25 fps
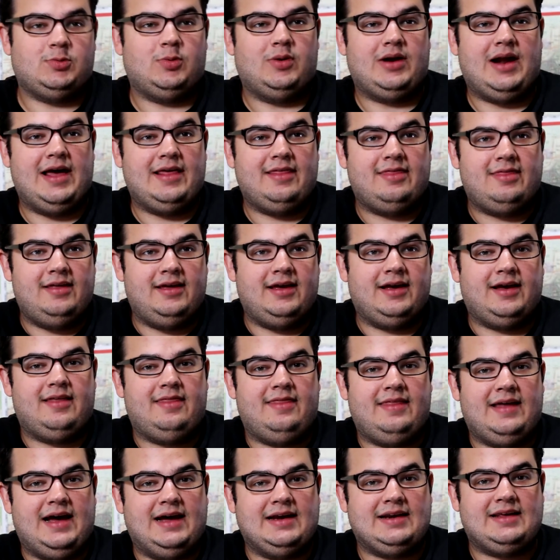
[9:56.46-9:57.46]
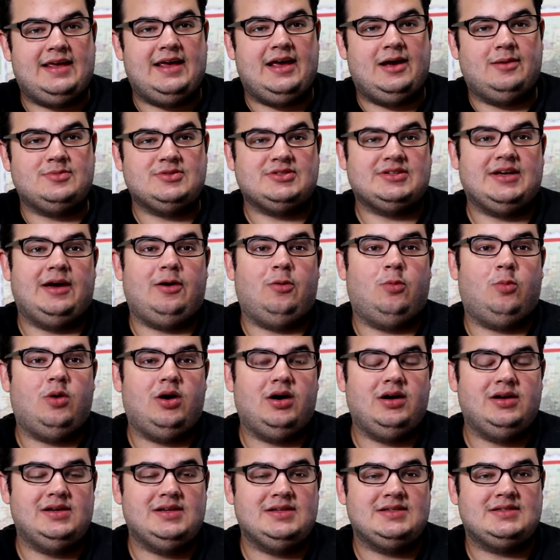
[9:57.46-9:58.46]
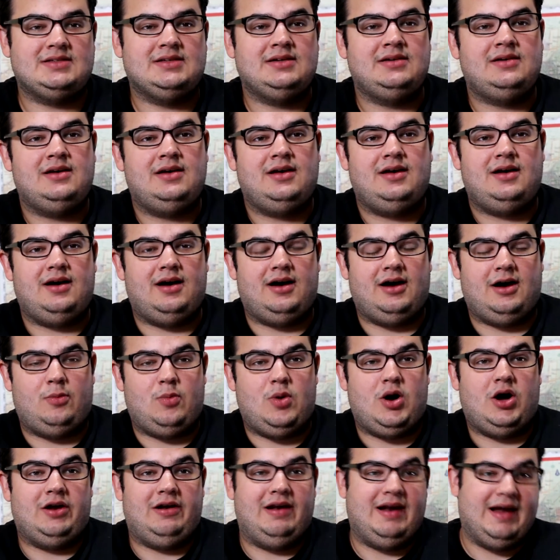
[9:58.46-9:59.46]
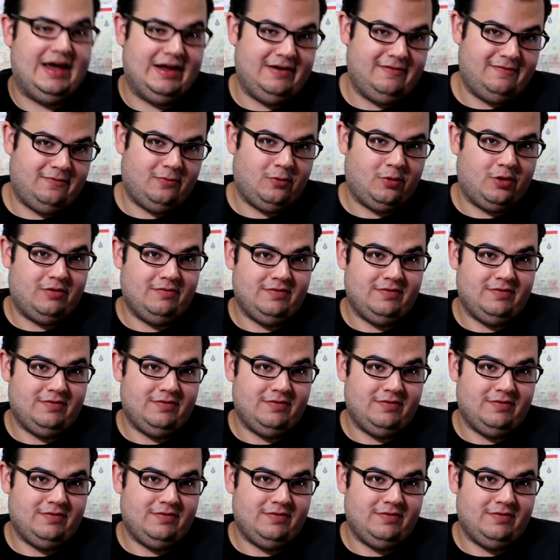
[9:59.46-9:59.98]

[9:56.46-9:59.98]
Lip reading: what I think that campsite was. on night 4